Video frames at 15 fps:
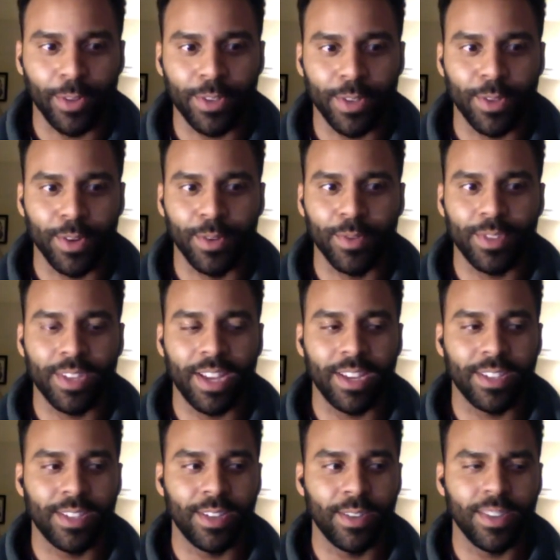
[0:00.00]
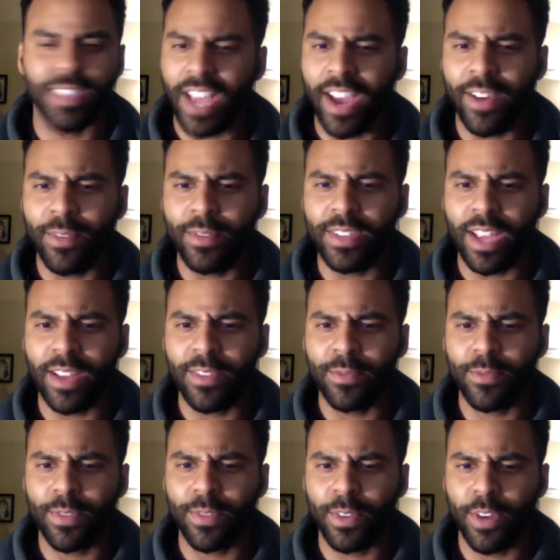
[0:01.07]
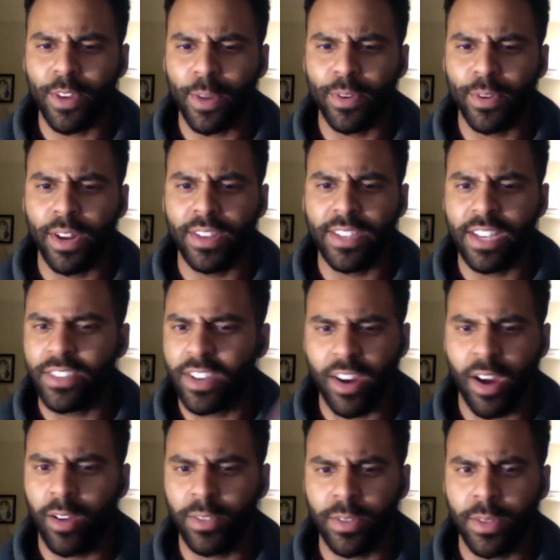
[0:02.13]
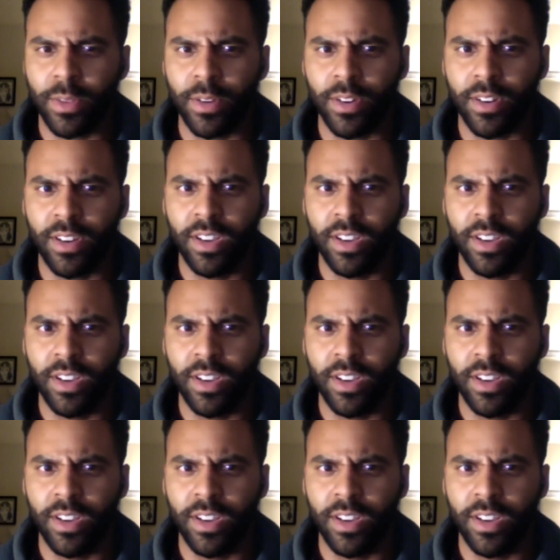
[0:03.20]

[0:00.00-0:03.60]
III was saying too. Was that the correct pronunciation, Carlos III?